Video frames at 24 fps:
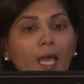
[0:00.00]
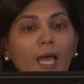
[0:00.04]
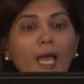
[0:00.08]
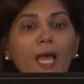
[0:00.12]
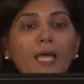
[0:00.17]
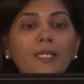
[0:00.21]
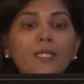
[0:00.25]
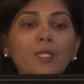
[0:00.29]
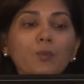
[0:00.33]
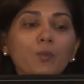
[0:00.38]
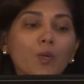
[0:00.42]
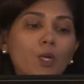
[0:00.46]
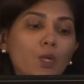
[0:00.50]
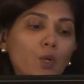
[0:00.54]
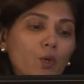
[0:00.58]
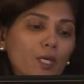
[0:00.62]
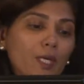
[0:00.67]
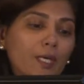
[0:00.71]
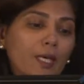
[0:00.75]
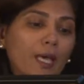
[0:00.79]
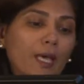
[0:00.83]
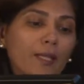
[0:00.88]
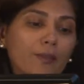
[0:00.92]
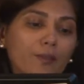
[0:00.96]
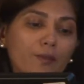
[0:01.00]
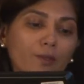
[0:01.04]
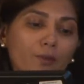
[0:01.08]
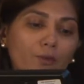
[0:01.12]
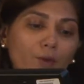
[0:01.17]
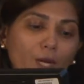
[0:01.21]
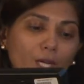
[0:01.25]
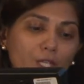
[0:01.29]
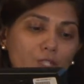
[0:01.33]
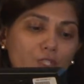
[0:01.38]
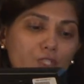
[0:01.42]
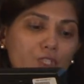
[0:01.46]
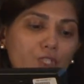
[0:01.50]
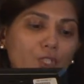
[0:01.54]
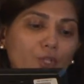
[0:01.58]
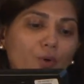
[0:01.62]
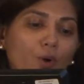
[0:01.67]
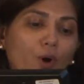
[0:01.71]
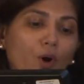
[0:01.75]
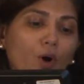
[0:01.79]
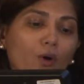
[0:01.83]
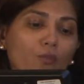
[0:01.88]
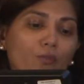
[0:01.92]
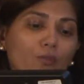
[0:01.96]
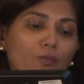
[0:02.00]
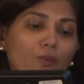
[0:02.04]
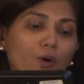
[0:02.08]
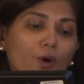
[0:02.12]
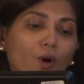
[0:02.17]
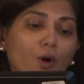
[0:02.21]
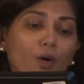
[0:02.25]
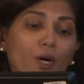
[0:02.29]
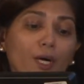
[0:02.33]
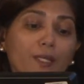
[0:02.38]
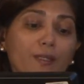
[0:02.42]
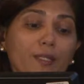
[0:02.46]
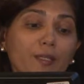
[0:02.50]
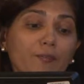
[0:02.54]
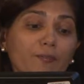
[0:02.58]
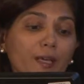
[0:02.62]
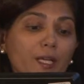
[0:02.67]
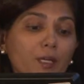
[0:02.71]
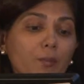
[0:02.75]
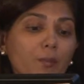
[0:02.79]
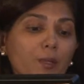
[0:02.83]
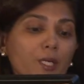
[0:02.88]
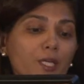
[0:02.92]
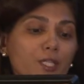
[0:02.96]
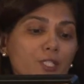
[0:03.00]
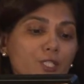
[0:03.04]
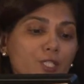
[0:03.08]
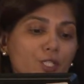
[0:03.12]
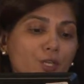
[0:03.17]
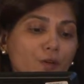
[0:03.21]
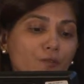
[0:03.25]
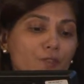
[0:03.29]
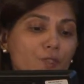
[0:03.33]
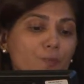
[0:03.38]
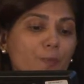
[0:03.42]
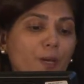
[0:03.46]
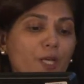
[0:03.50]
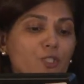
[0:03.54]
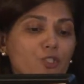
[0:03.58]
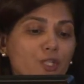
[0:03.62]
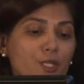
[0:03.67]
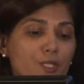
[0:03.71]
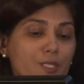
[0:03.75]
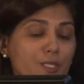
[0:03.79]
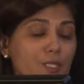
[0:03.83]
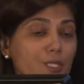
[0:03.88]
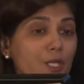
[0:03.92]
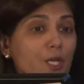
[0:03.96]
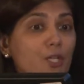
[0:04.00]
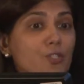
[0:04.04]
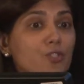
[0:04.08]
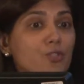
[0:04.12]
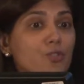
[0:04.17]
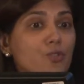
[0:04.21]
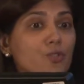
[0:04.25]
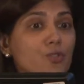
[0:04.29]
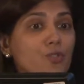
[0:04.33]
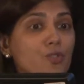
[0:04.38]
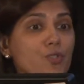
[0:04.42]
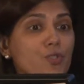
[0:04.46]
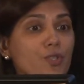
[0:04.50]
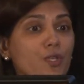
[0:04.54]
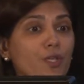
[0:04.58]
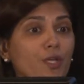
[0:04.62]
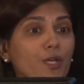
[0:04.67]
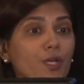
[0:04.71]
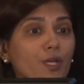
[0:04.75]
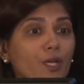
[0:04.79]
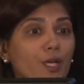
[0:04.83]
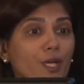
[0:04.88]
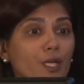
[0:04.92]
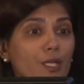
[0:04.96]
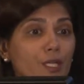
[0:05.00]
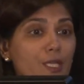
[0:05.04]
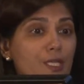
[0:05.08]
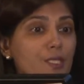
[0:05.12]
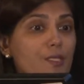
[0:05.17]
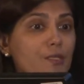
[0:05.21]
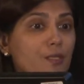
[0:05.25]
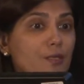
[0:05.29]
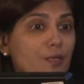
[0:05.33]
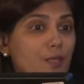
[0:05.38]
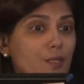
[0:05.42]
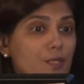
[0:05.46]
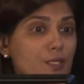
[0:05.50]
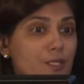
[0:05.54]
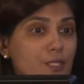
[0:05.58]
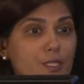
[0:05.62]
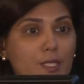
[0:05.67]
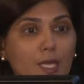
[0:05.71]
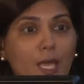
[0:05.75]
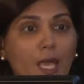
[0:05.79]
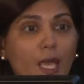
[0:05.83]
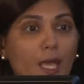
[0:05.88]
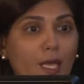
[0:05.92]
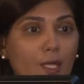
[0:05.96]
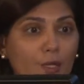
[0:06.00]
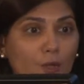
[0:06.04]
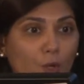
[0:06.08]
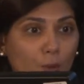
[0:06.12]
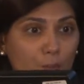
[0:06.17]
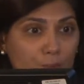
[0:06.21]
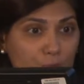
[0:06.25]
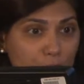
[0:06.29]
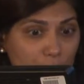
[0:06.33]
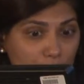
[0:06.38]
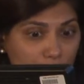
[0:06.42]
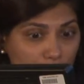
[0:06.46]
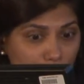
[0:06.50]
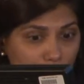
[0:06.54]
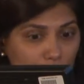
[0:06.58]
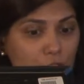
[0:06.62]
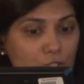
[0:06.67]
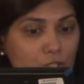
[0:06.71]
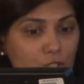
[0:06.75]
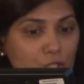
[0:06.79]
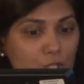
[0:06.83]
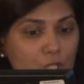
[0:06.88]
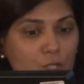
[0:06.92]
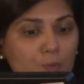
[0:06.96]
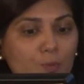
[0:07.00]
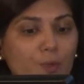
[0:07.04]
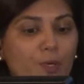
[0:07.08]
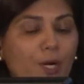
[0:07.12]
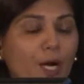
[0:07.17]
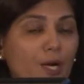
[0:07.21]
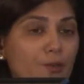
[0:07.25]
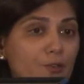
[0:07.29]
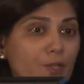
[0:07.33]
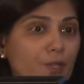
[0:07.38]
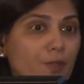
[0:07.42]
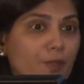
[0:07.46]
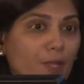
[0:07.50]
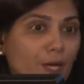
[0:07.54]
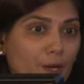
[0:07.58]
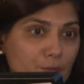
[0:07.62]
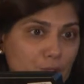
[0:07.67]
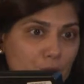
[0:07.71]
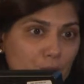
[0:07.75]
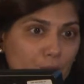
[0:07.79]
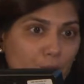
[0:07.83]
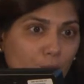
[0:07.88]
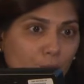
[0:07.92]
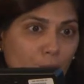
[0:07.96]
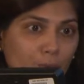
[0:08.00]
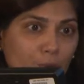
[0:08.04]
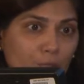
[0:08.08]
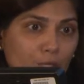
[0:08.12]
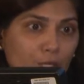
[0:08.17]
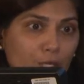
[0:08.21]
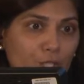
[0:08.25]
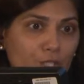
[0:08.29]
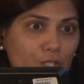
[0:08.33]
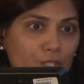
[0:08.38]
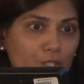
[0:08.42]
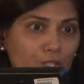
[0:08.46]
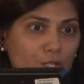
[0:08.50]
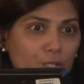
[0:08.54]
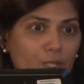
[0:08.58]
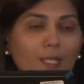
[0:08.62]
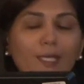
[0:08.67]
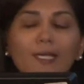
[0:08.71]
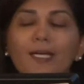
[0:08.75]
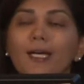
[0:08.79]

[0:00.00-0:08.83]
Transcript: And then we're looking at the ratio of, the availability of specialist surgeons, anesthetists and obstetricians per 100,000 population.